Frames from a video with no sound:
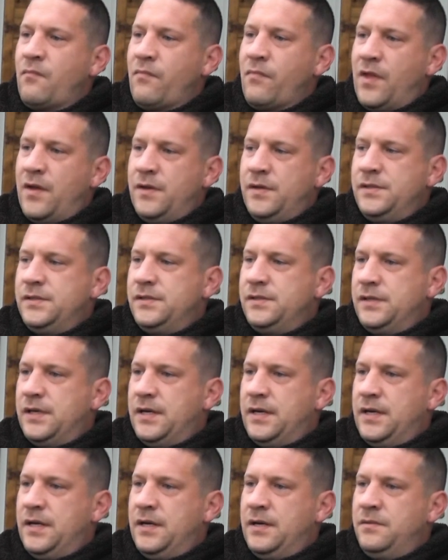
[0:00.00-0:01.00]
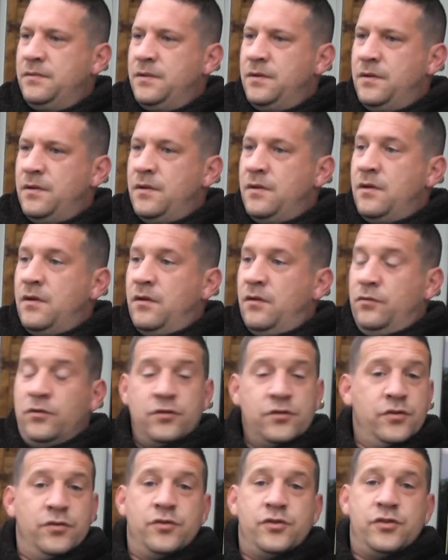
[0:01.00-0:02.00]
and
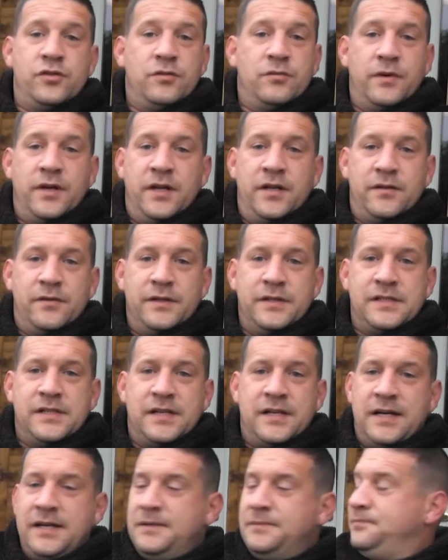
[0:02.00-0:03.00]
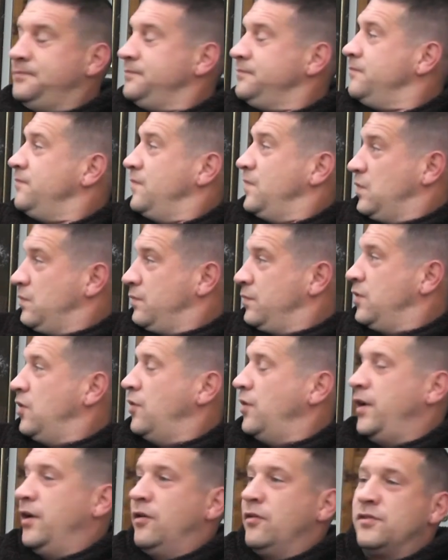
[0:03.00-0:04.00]
not too sure what they're doing today. We've
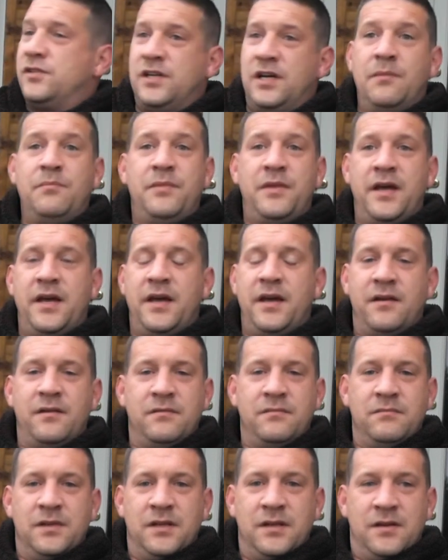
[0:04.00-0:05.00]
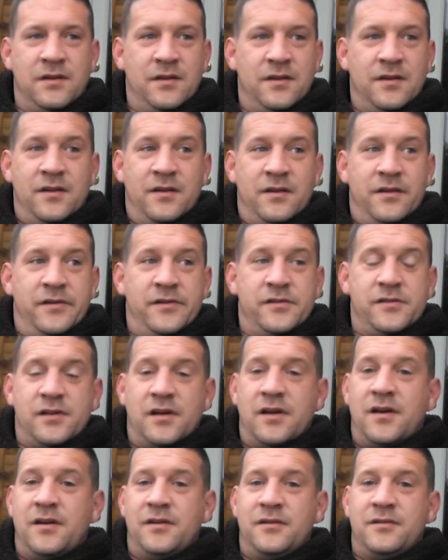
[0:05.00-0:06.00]
got the hot tub there,
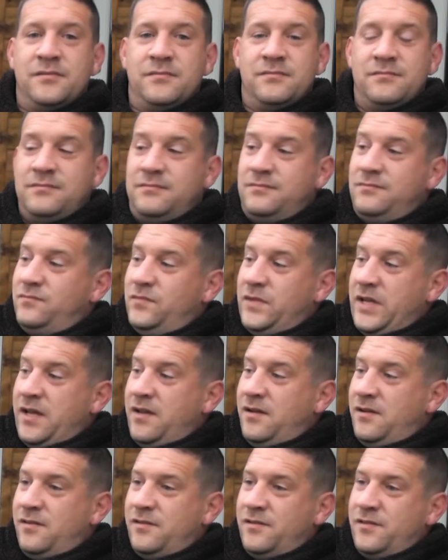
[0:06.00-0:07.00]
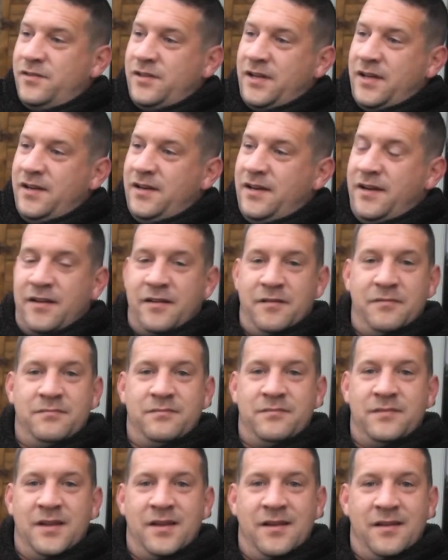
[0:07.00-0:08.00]
so yeah, like I say, the
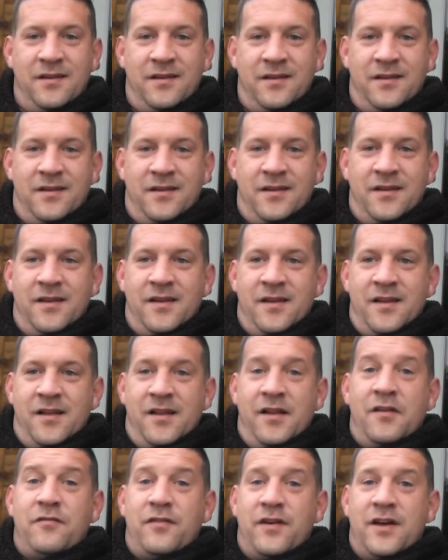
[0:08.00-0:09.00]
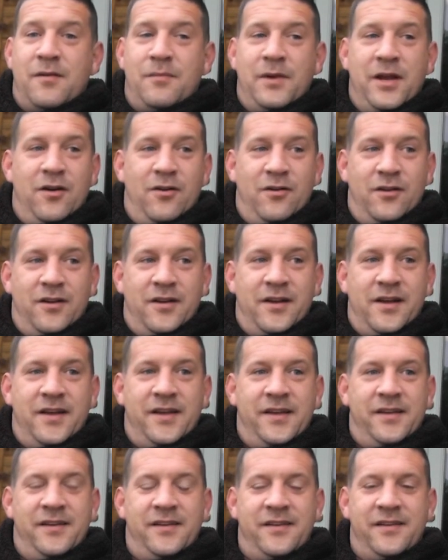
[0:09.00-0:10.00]
family
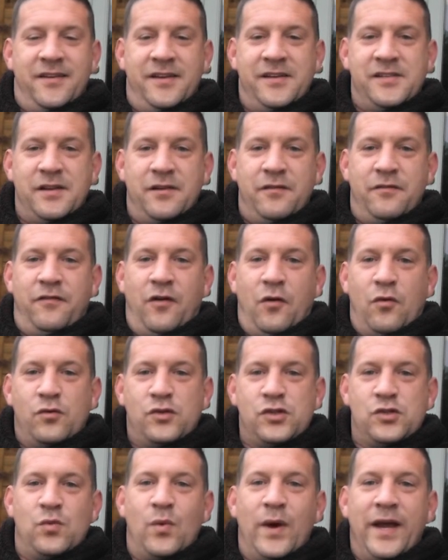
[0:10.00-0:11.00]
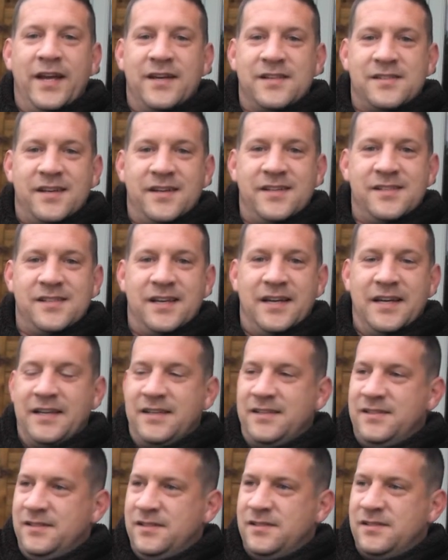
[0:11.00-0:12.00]
holiday is in full swing, as they say.
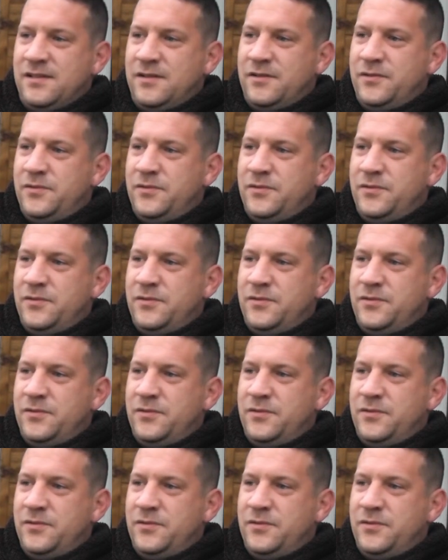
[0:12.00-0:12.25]
So,